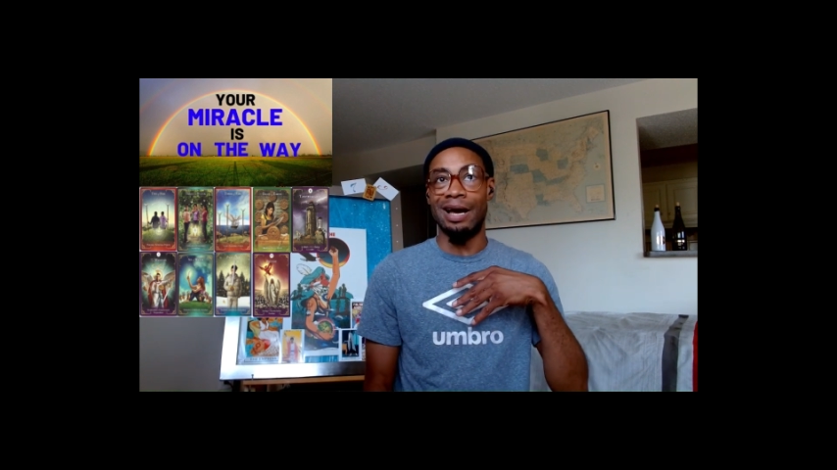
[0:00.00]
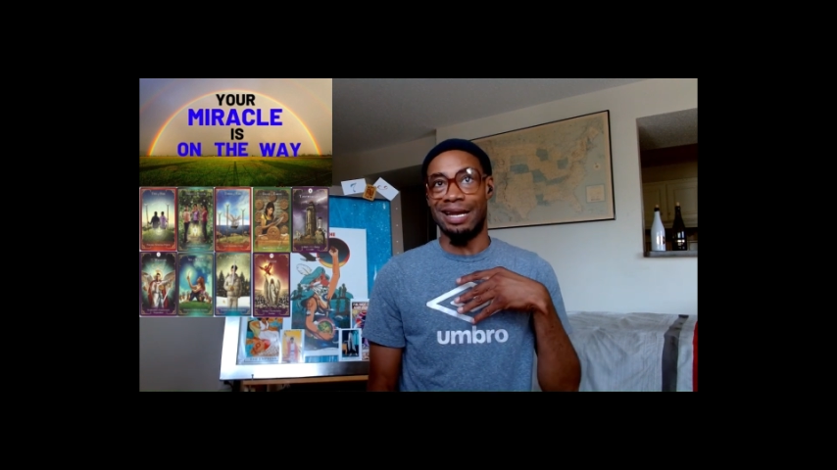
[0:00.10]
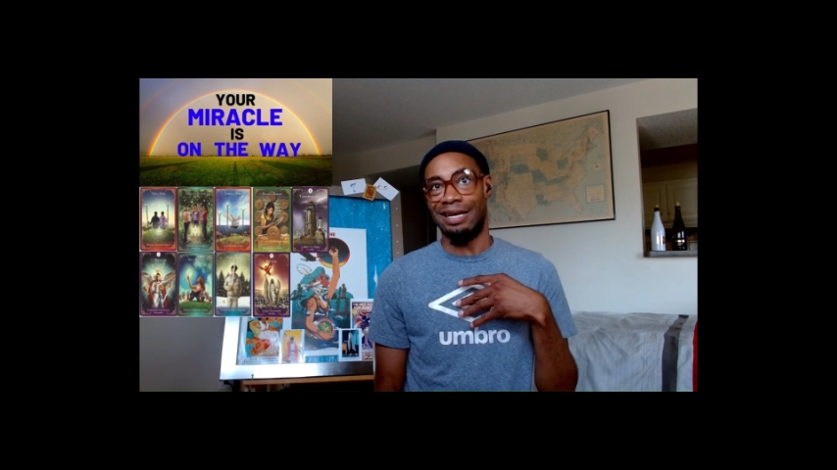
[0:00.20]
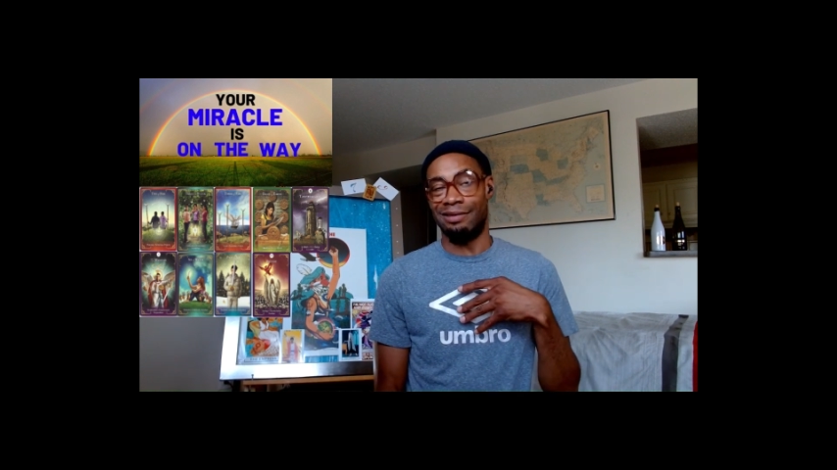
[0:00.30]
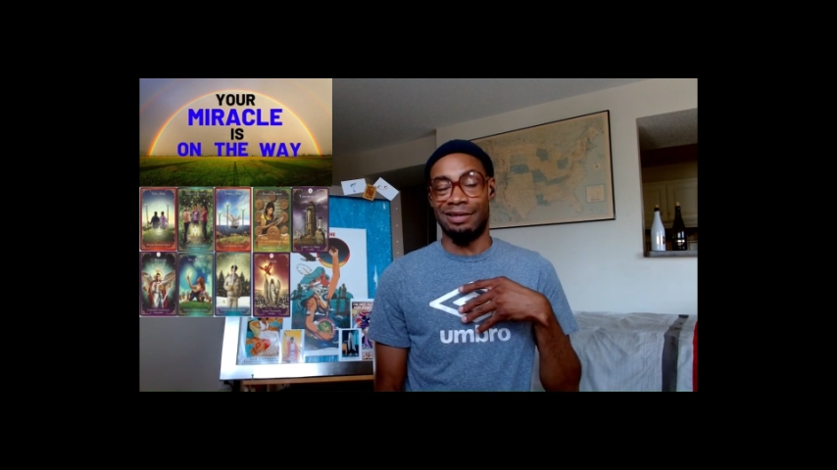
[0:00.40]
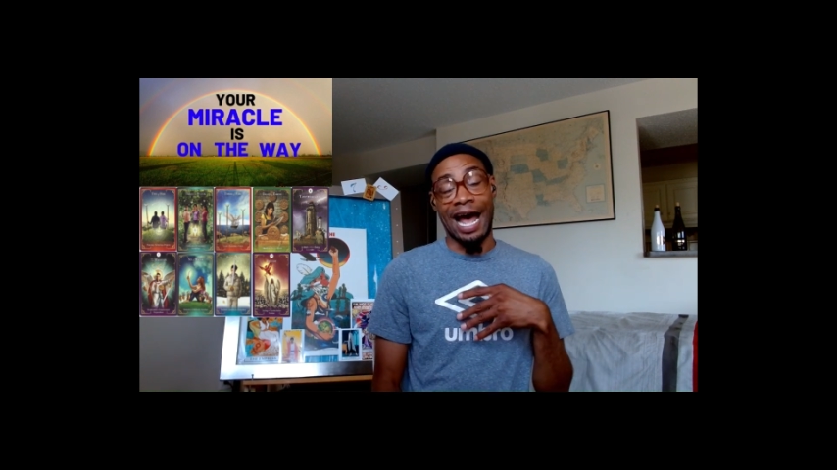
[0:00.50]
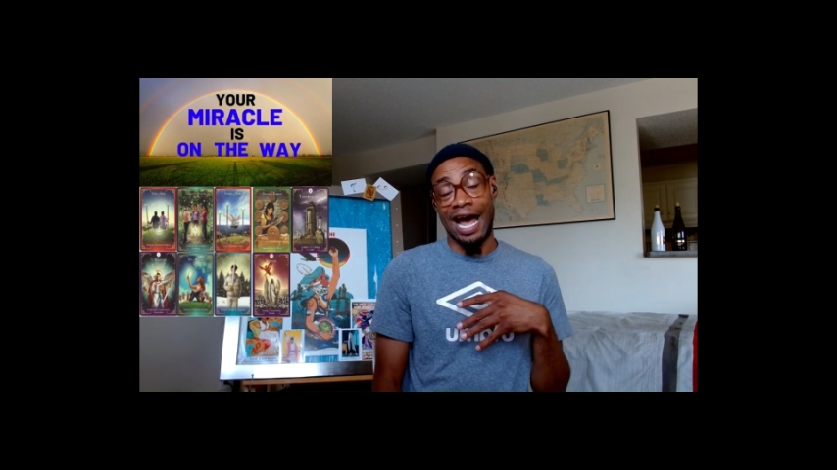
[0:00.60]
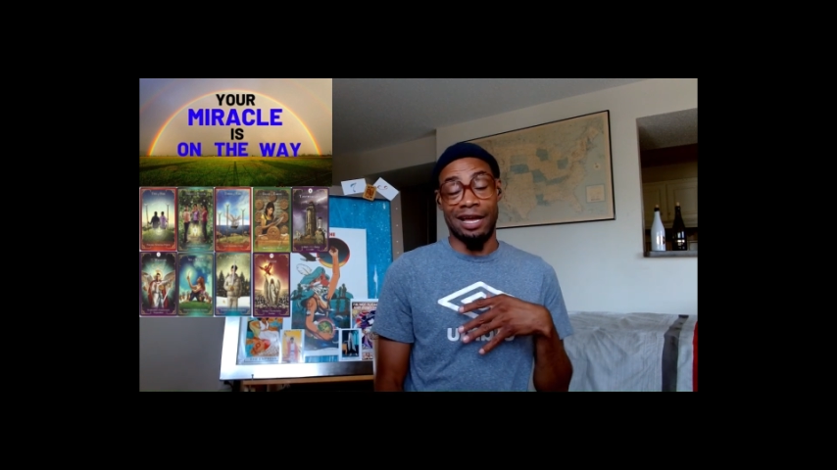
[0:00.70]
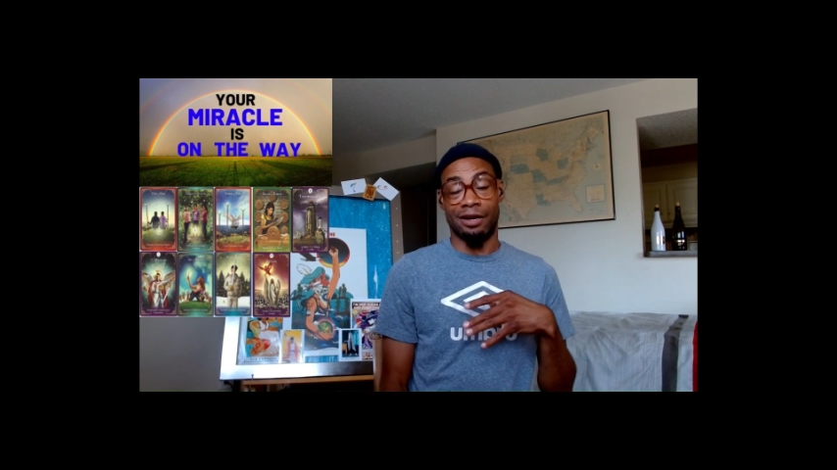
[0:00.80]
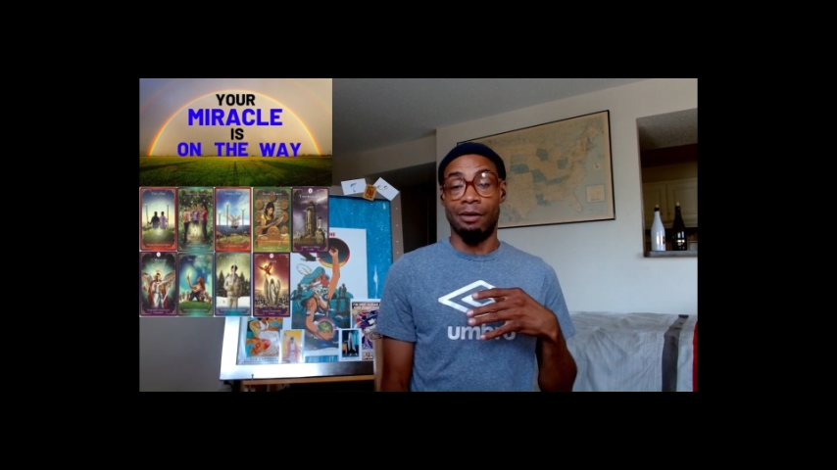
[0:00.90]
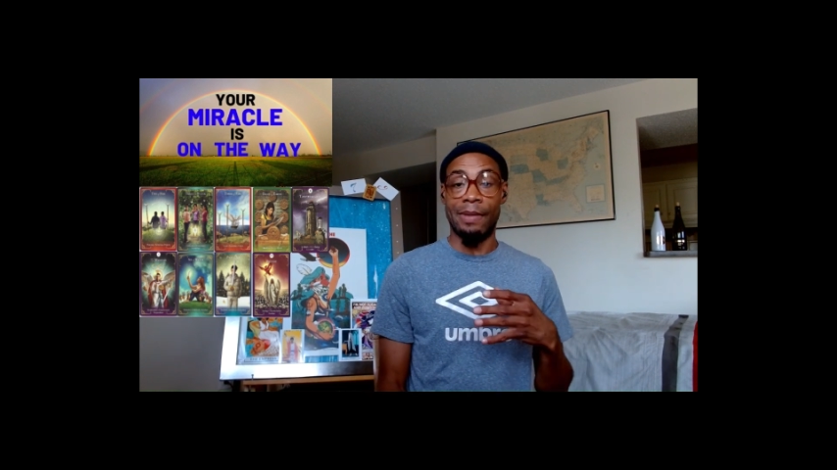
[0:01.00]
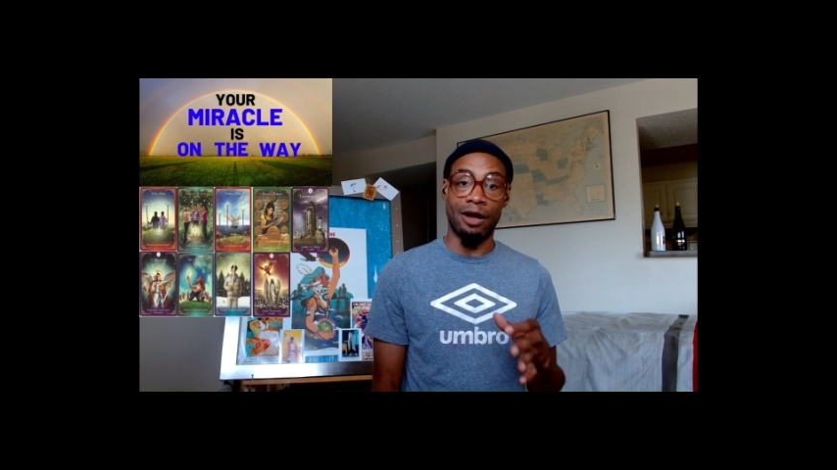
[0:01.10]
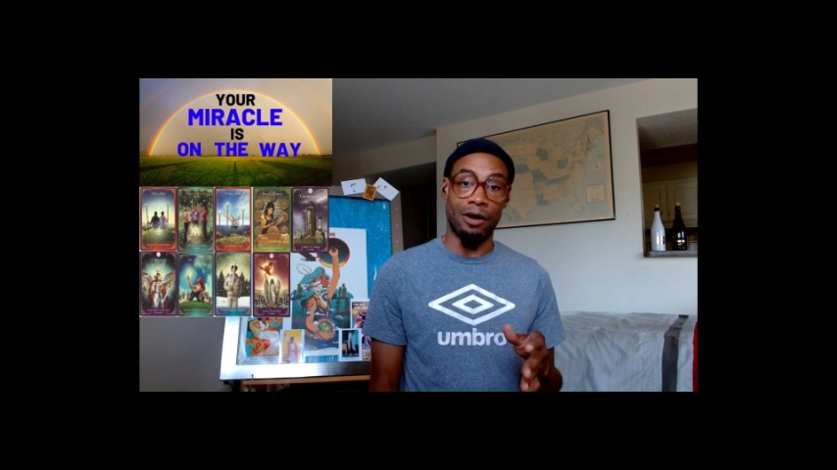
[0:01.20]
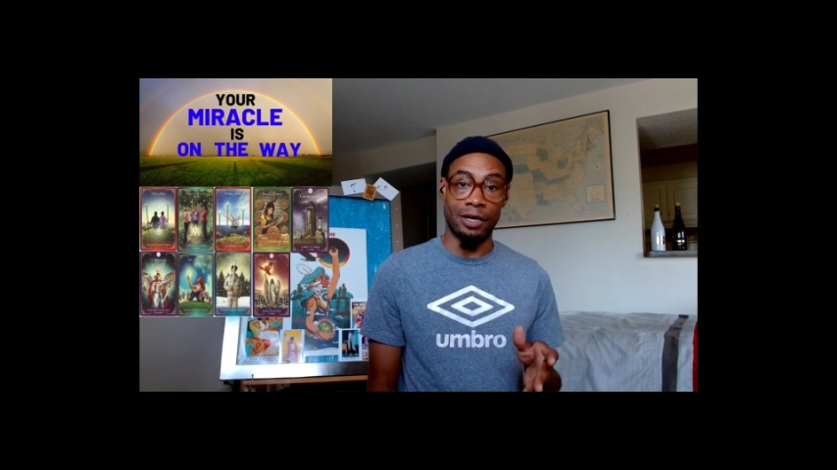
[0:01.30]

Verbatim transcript: die and come back all the time,